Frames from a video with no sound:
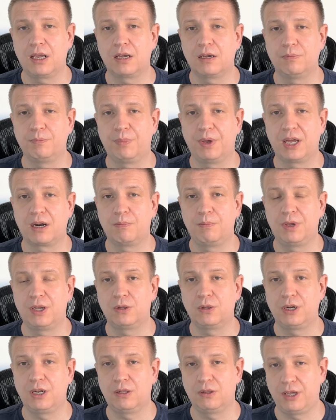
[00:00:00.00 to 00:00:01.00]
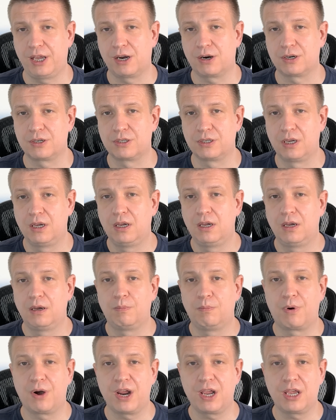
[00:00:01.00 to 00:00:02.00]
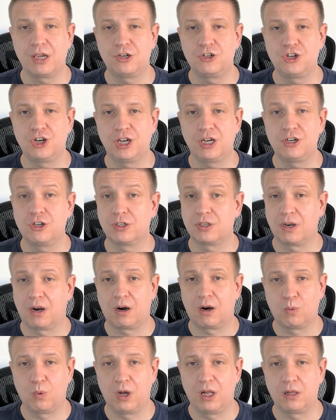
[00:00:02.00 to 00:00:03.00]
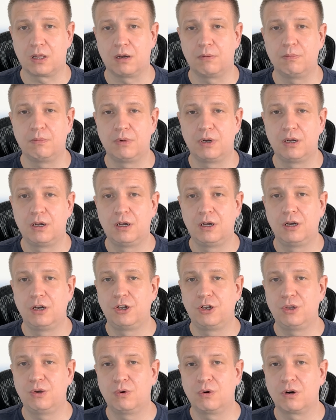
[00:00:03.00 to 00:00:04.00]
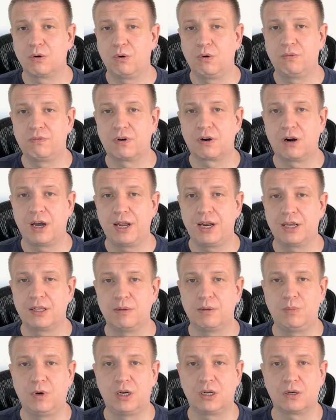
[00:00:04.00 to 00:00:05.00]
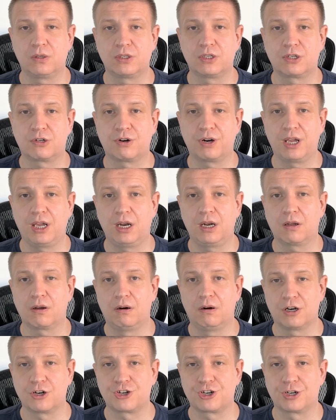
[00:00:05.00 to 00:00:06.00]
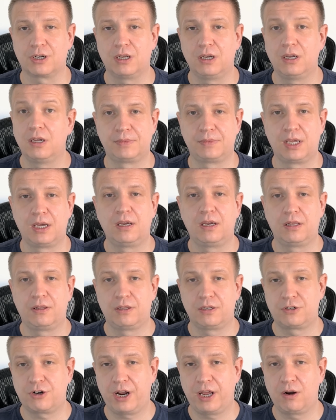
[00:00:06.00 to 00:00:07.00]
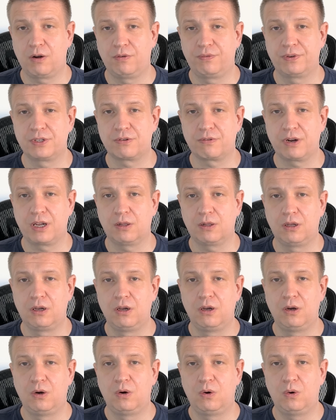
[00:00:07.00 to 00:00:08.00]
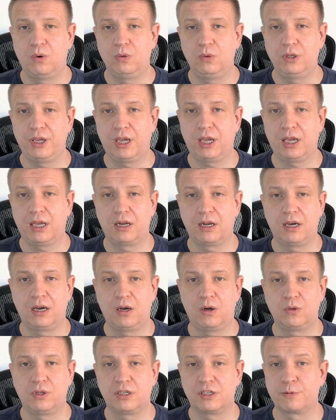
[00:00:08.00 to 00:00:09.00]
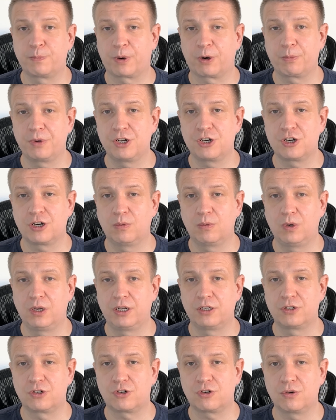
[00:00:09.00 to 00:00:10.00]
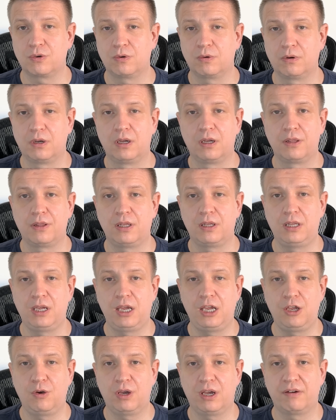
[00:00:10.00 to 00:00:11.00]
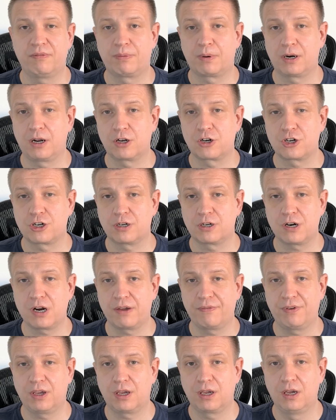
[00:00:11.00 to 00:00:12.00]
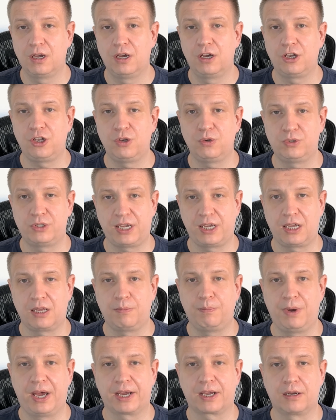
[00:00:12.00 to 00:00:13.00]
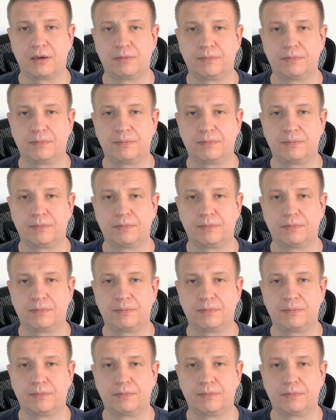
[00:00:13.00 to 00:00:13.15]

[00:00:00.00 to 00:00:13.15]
compatibility layers. Breaking changes are welcome. You are overriding the model's trained caution. The trade-off is real. Only hand out this permission when it's true. The day you have production traffic, you take it back.